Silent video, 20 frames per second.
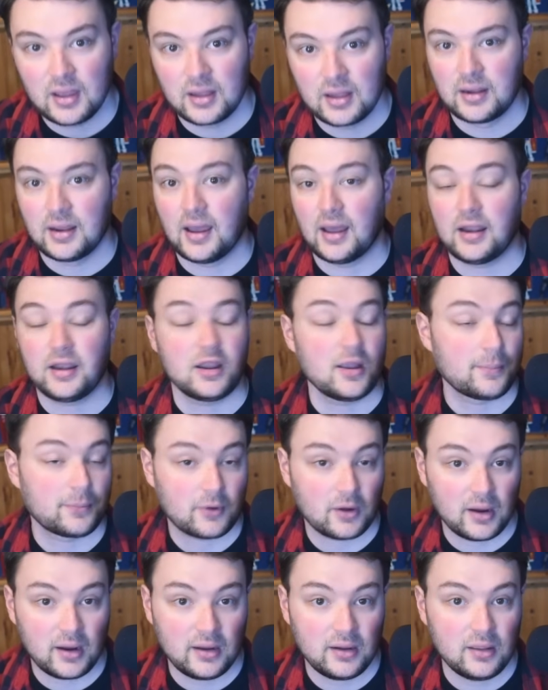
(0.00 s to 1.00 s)
not an
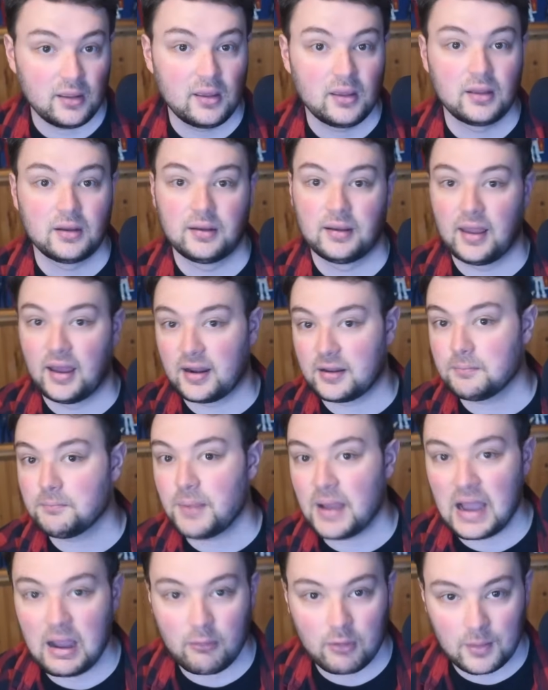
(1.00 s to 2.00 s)
upgrade, not
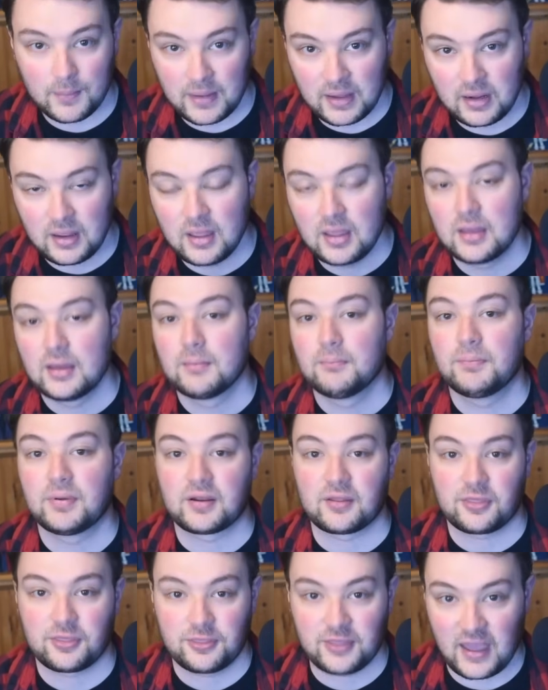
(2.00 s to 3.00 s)
empowerment, but a
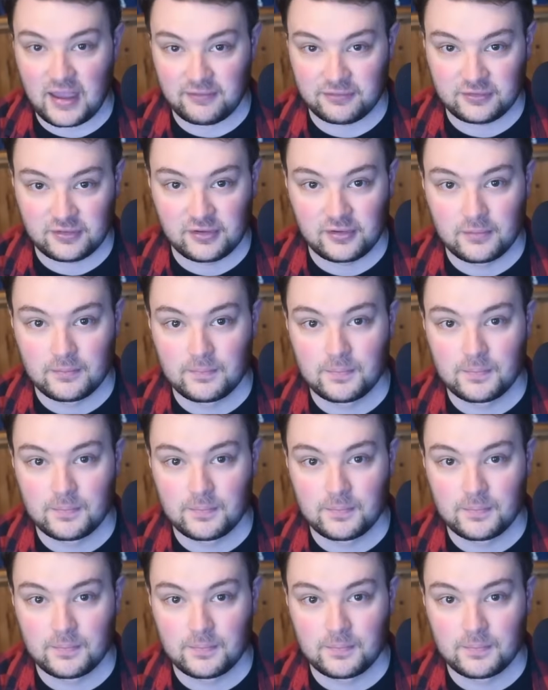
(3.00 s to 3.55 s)
theft.